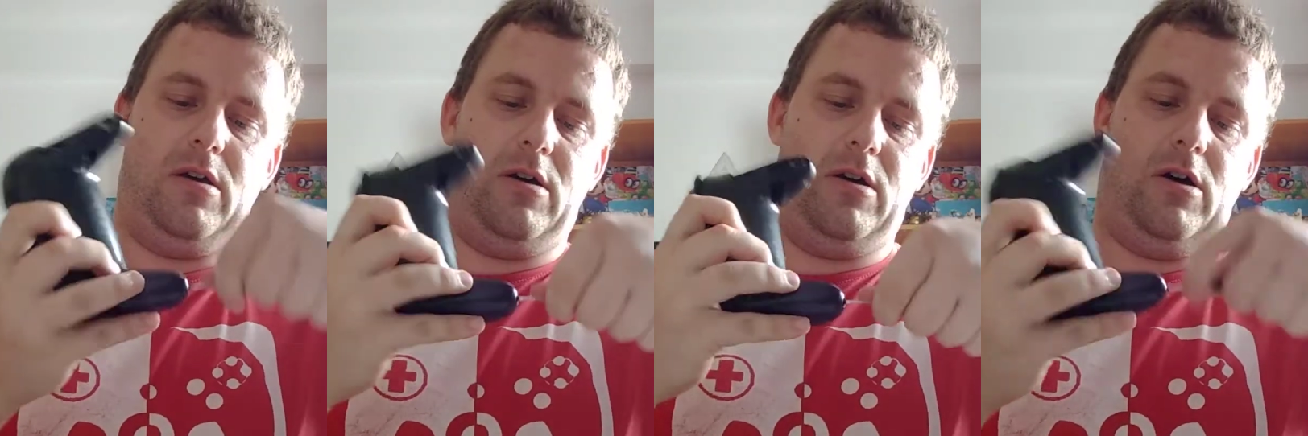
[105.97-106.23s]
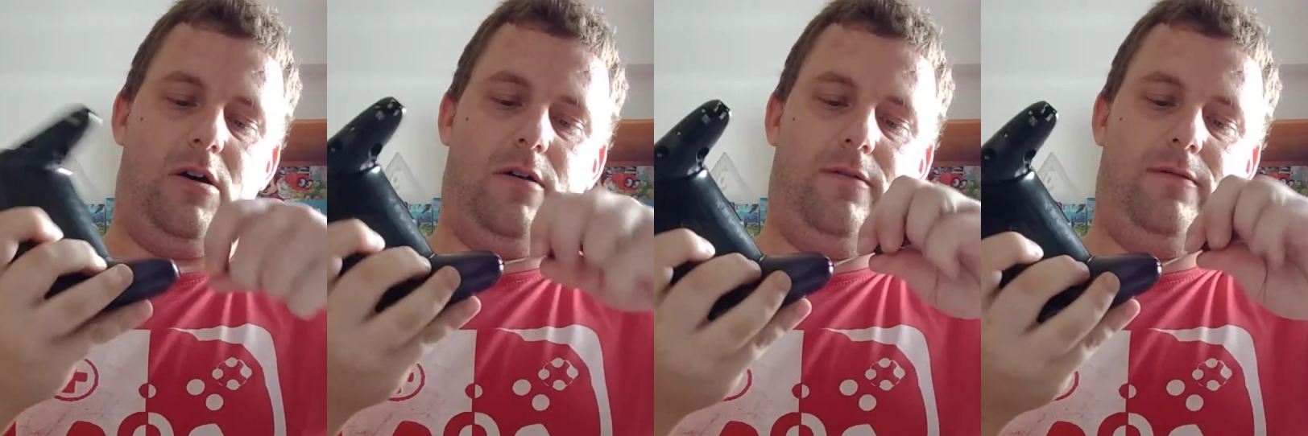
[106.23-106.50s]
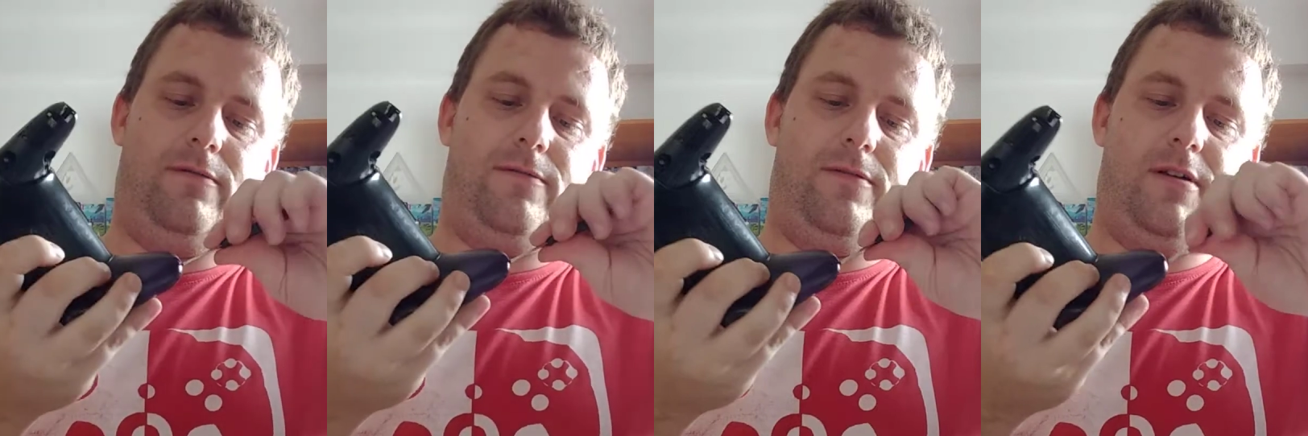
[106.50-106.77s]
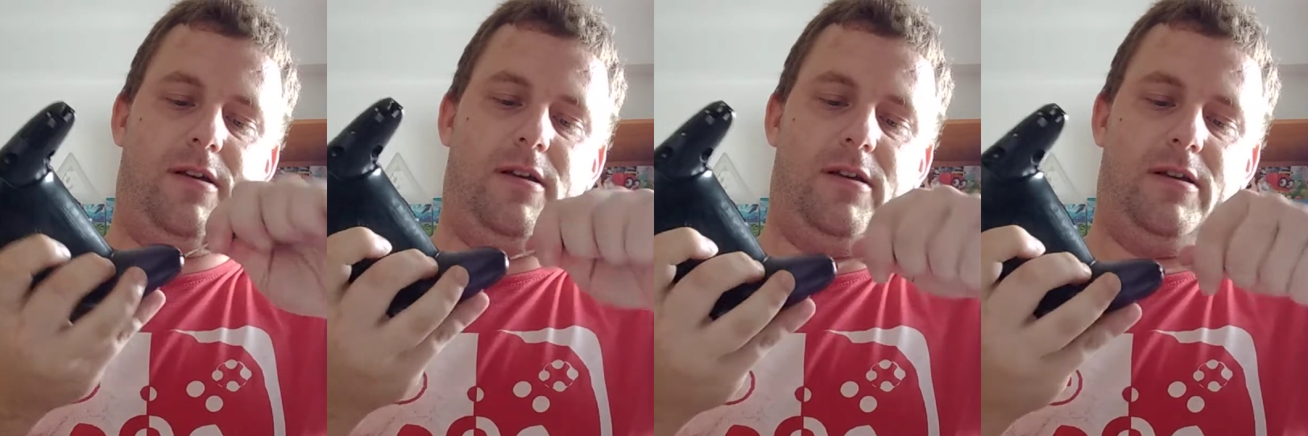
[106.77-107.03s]

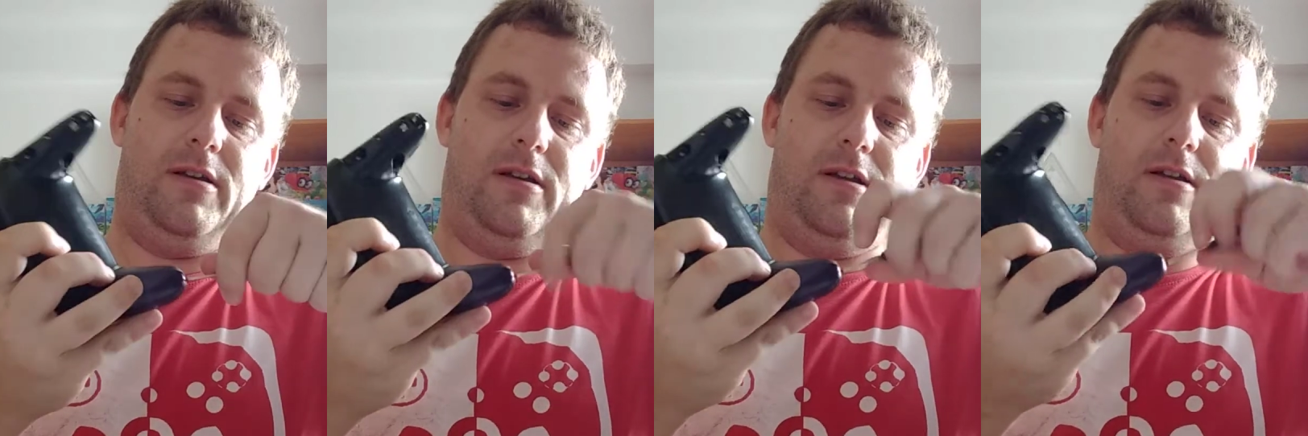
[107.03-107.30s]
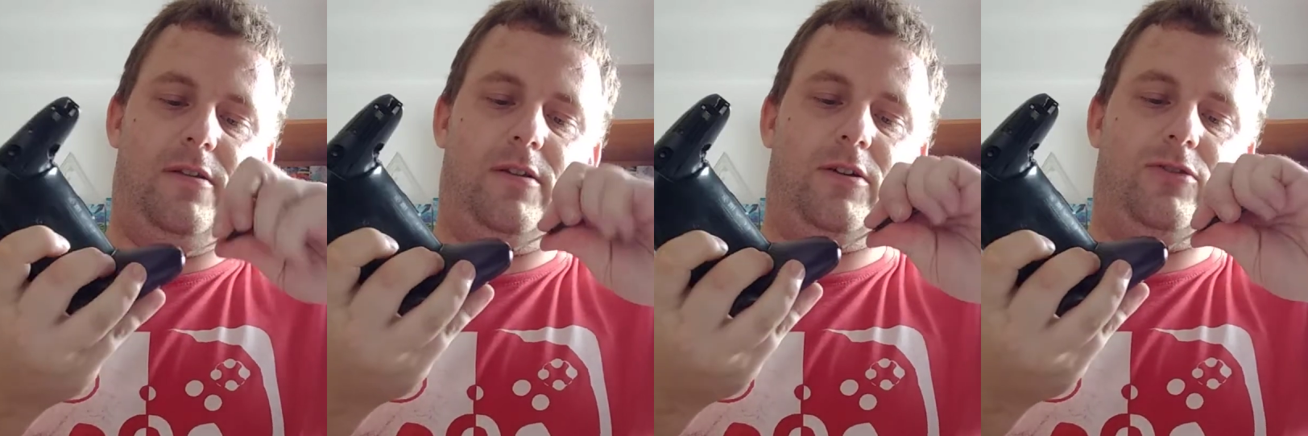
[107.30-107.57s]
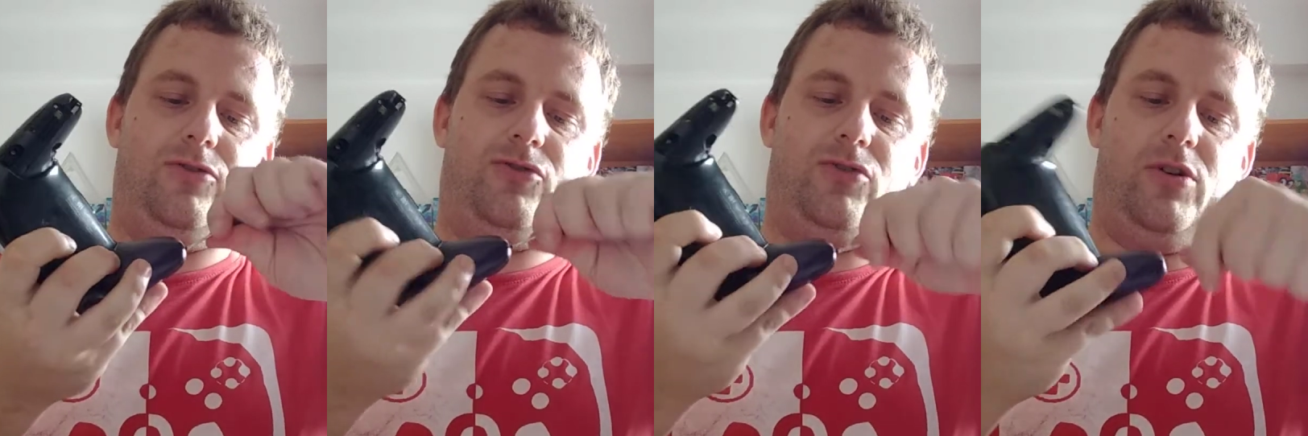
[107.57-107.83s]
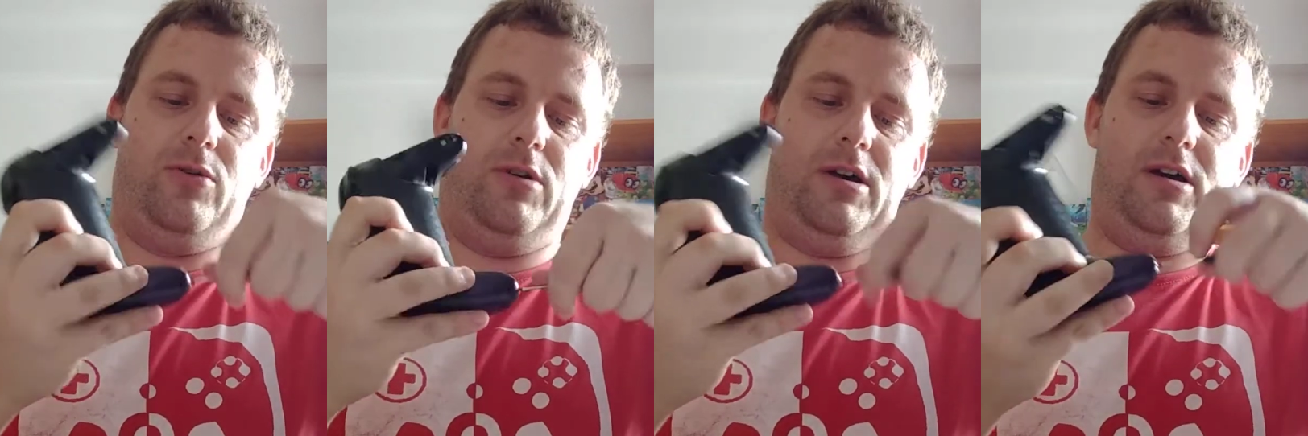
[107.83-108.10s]
of the
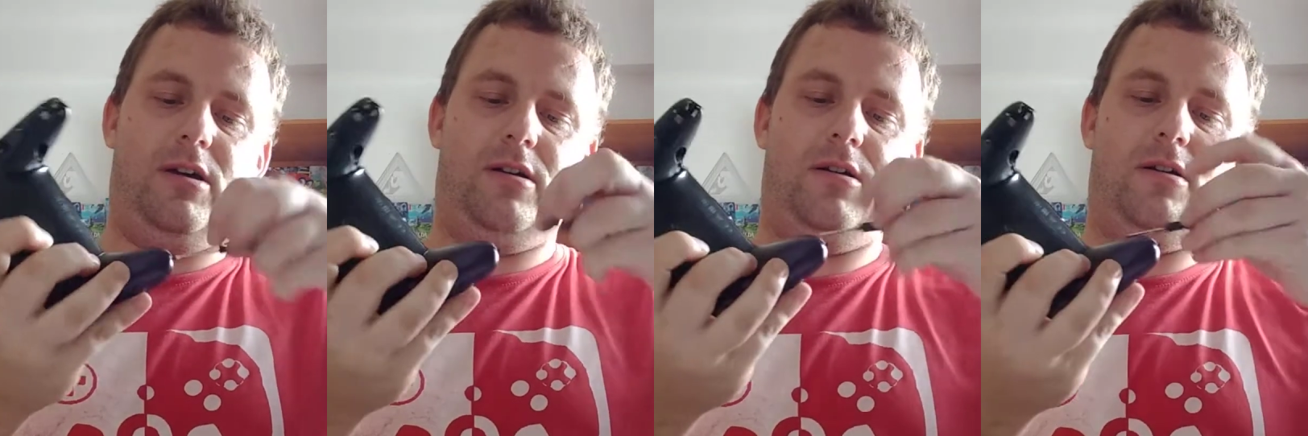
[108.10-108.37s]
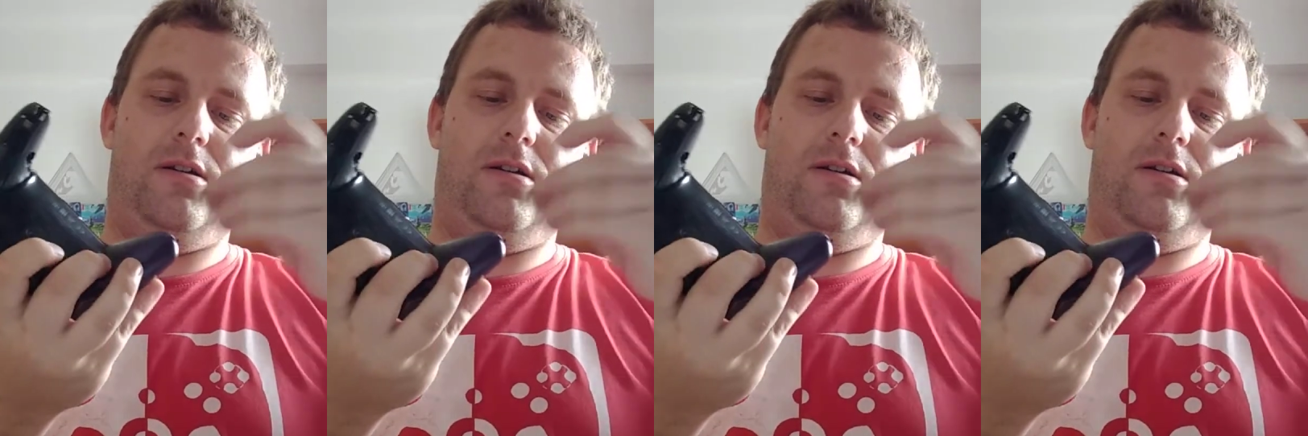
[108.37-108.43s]
controller,